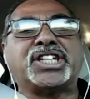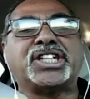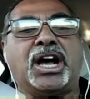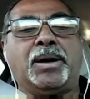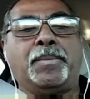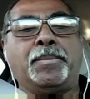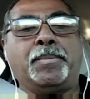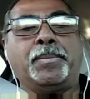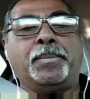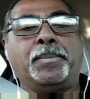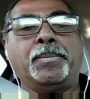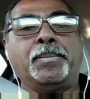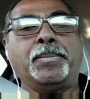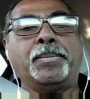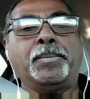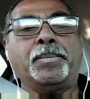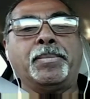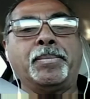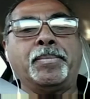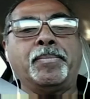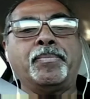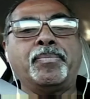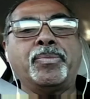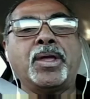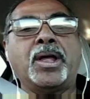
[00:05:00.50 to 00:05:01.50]
some.
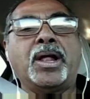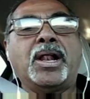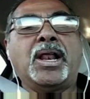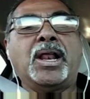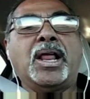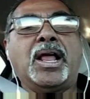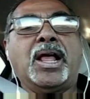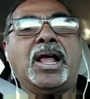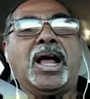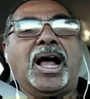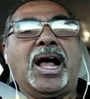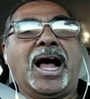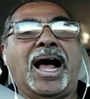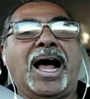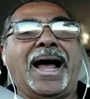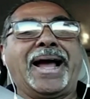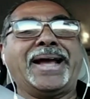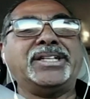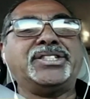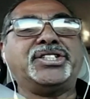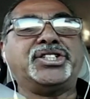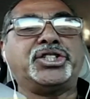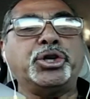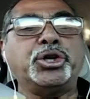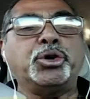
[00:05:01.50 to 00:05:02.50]

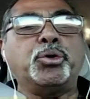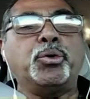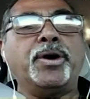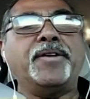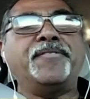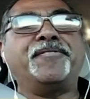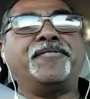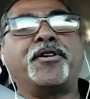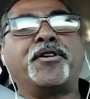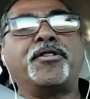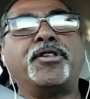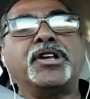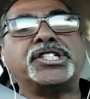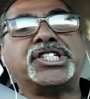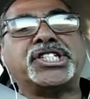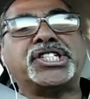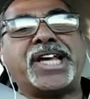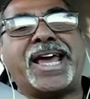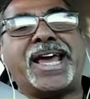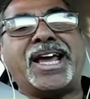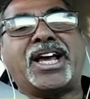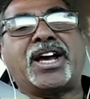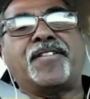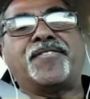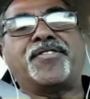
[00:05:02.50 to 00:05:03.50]
I do it for the
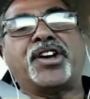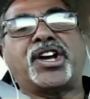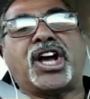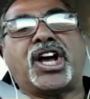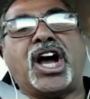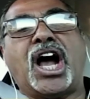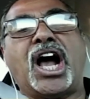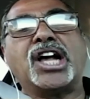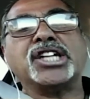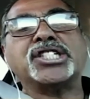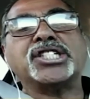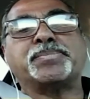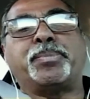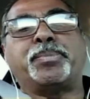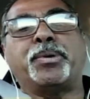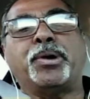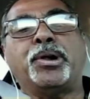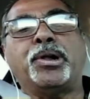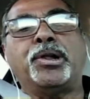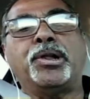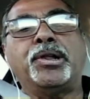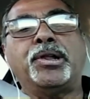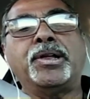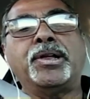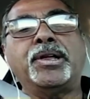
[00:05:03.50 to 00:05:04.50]
sake of the
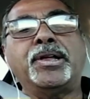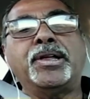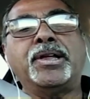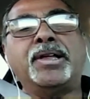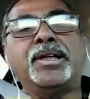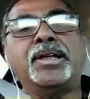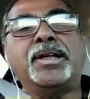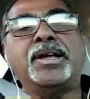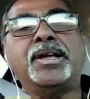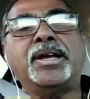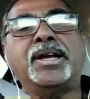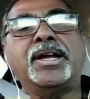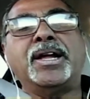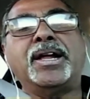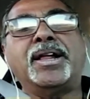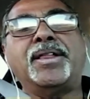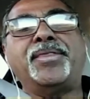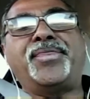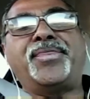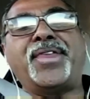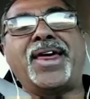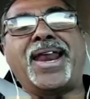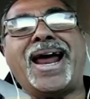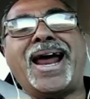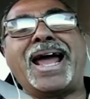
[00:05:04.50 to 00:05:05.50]
gospel,
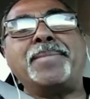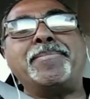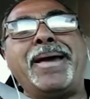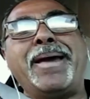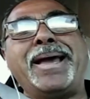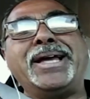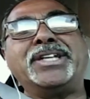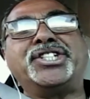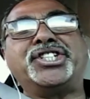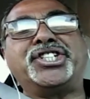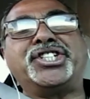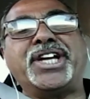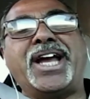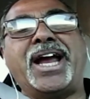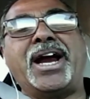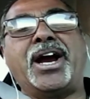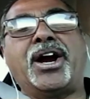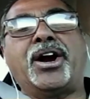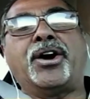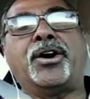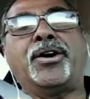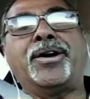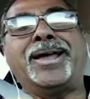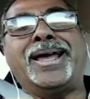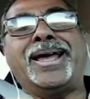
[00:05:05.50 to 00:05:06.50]
that I may
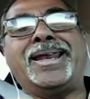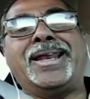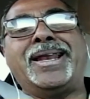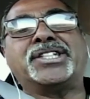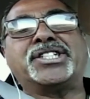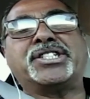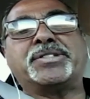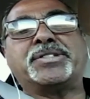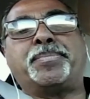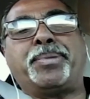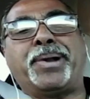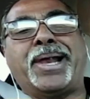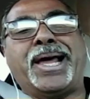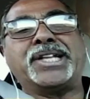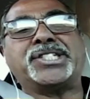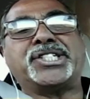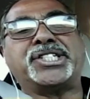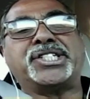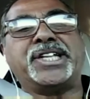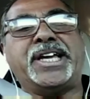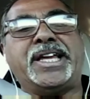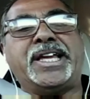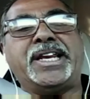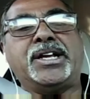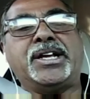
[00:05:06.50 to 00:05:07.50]
share in its
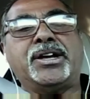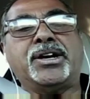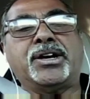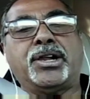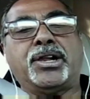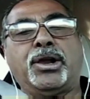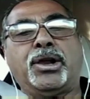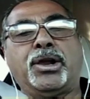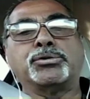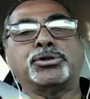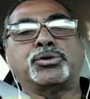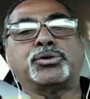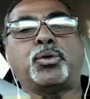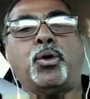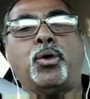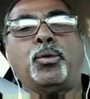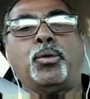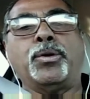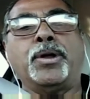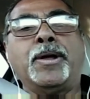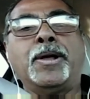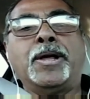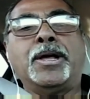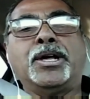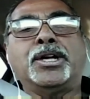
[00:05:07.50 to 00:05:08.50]
blessing, close
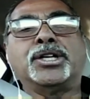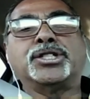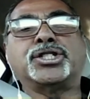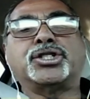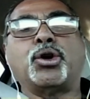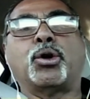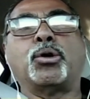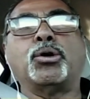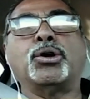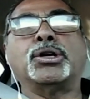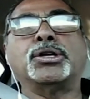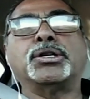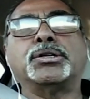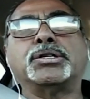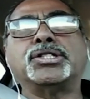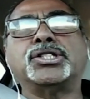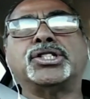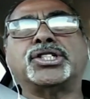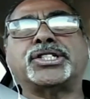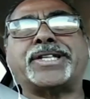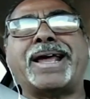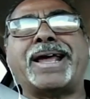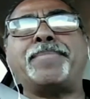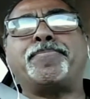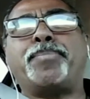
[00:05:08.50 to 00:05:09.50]
quote. So
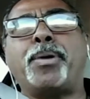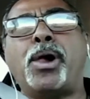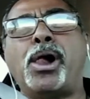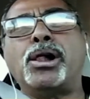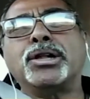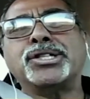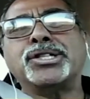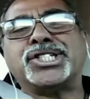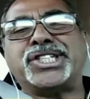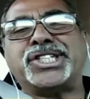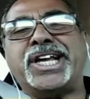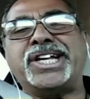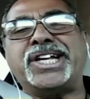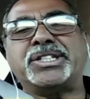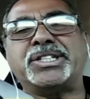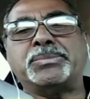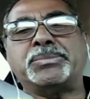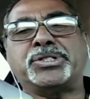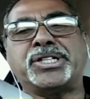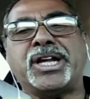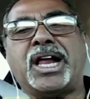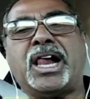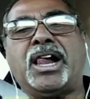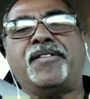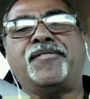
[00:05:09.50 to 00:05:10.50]
St. Paul
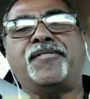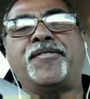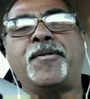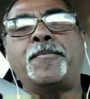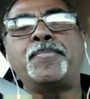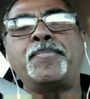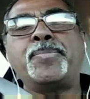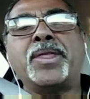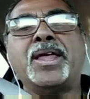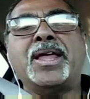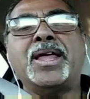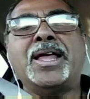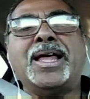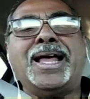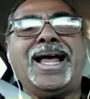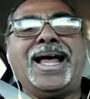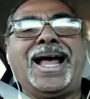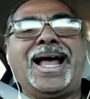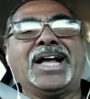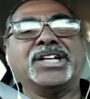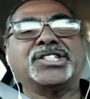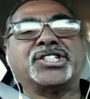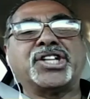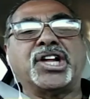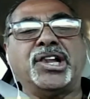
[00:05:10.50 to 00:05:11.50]
sees himself
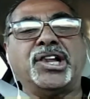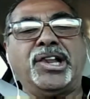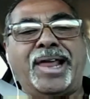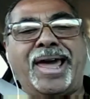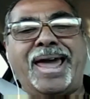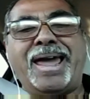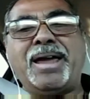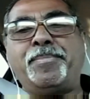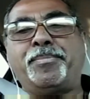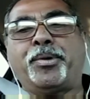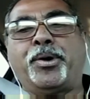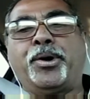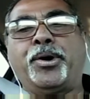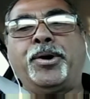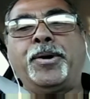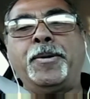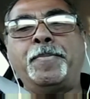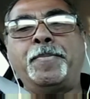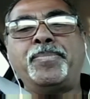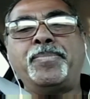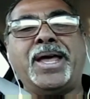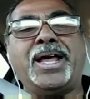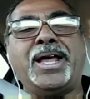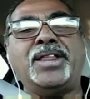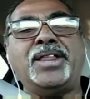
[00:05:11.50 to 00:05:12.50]
as a
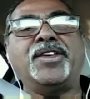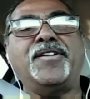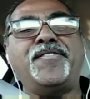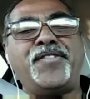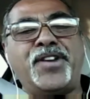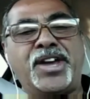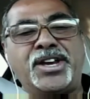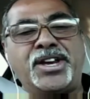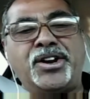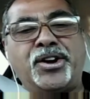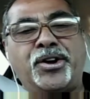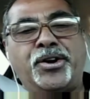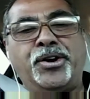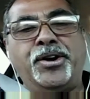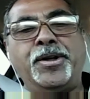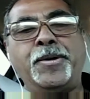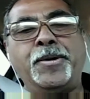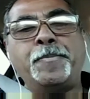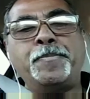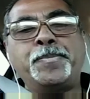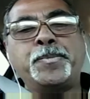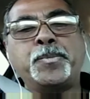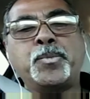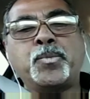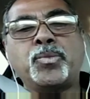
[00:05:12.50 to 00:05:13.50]
laborer in the
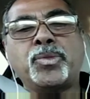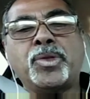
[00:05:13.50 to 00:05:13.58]
vineyard